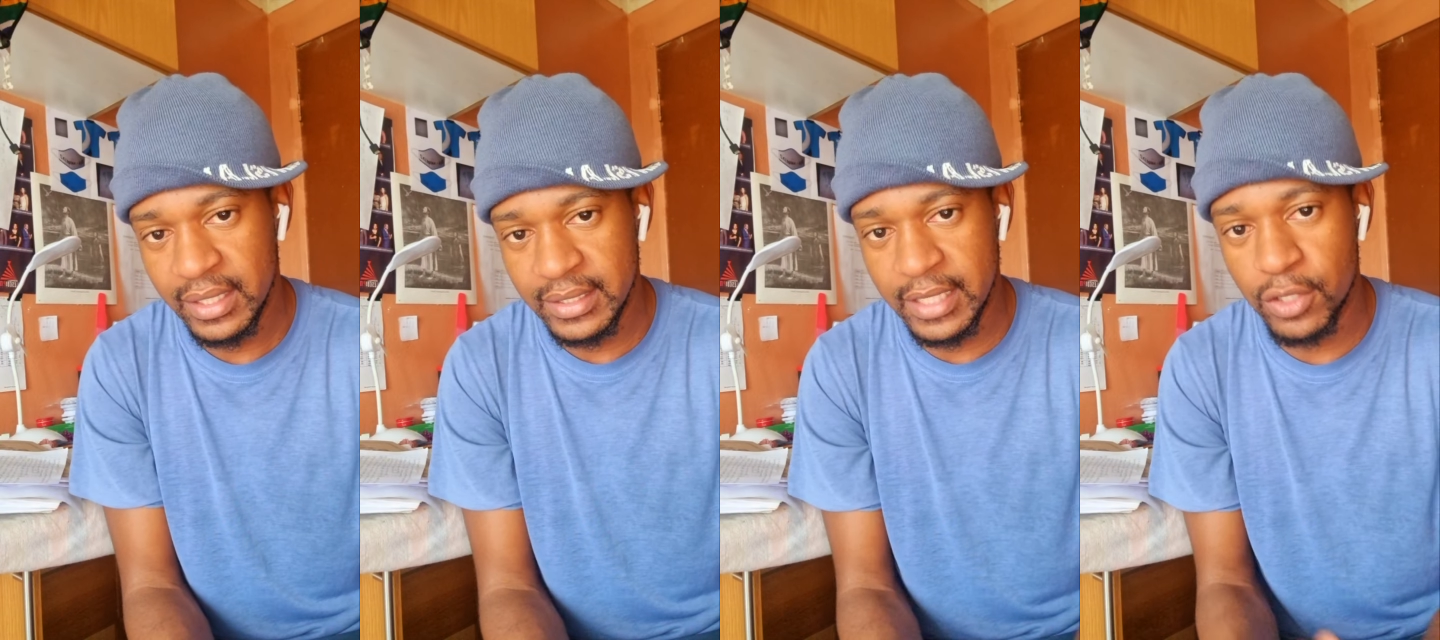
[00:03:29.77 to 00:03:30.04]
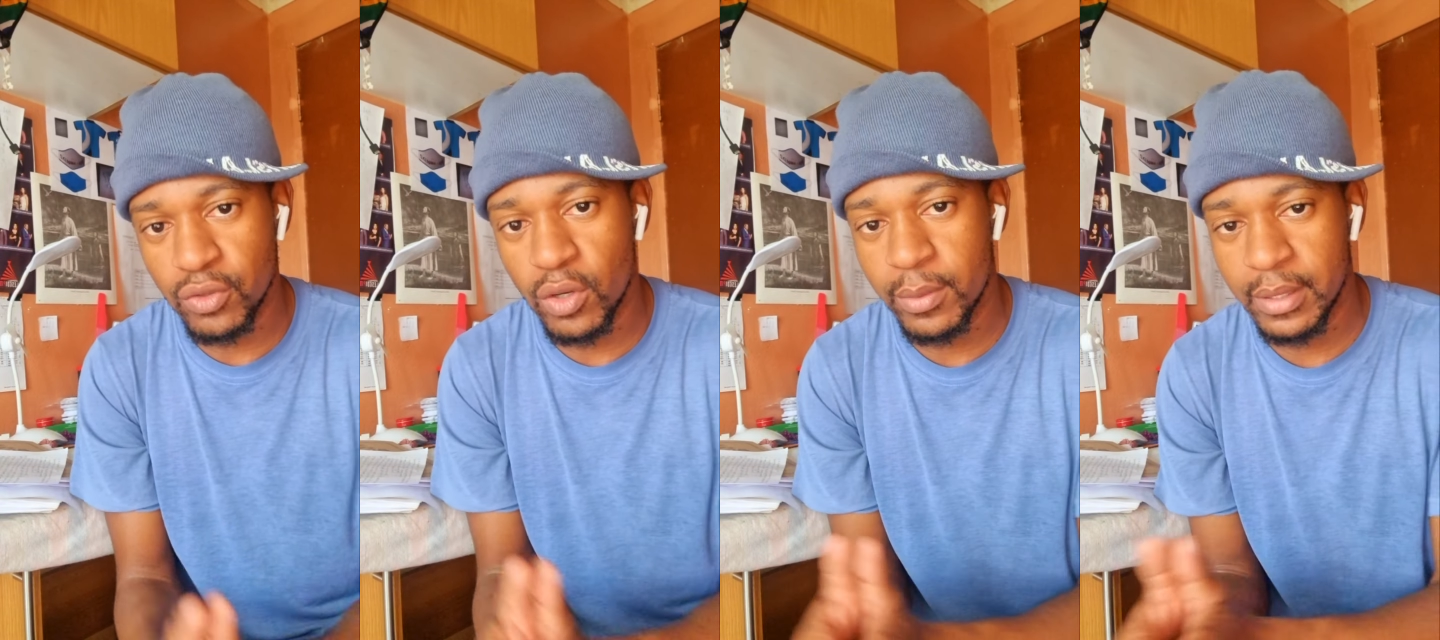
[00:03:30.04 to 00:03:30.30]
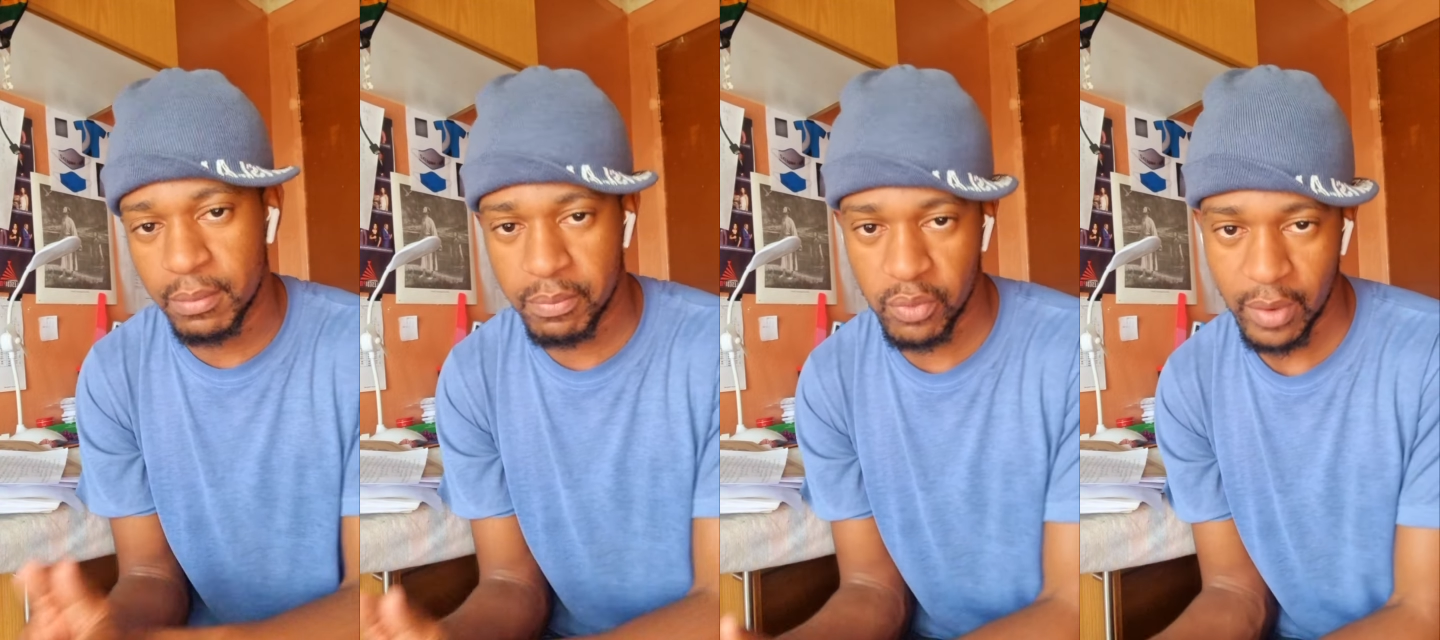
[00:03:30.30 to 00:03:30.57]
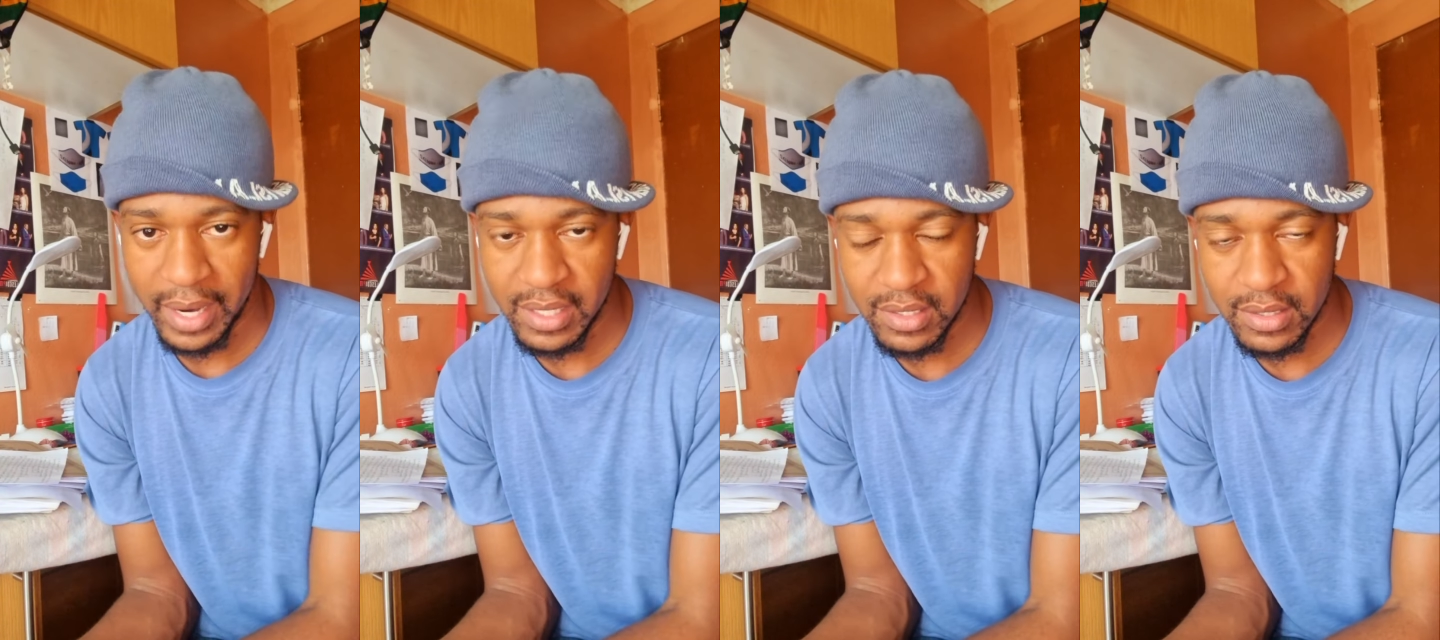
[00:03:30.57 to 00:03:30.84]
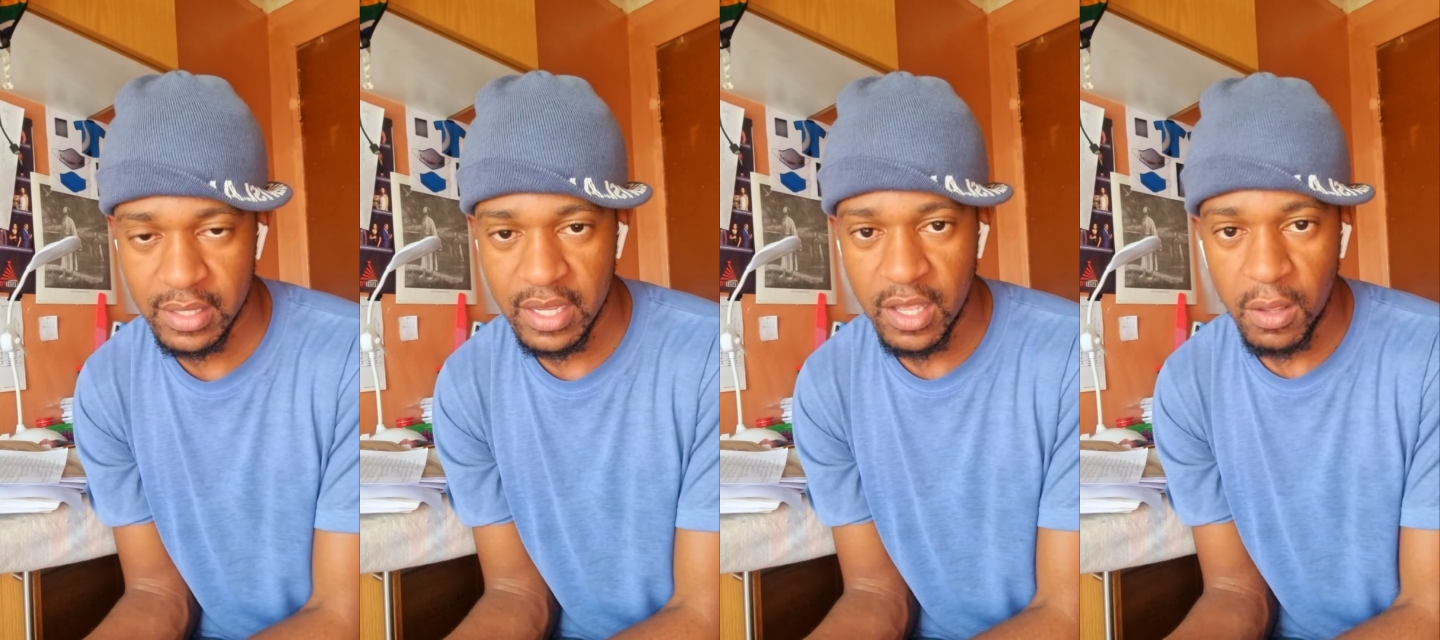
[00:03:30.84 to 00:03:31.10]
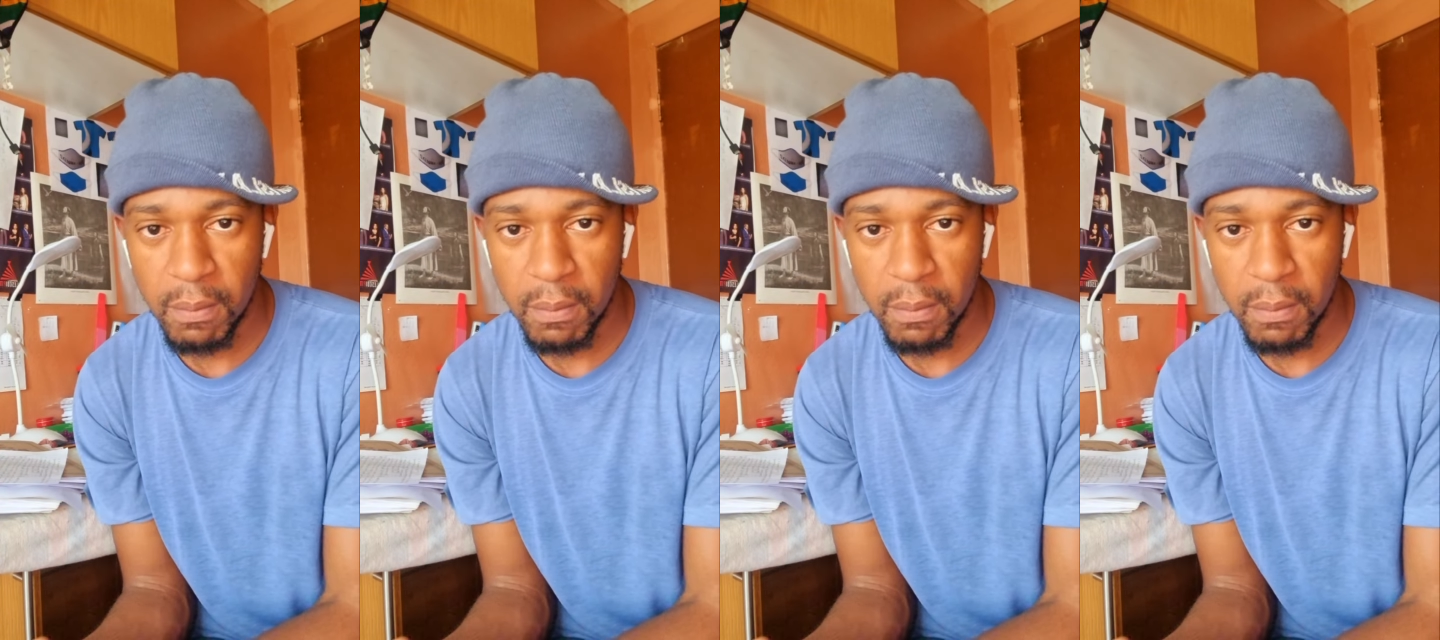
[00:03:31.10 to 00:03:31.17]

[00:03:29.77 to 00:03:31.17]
the Nobel Prize,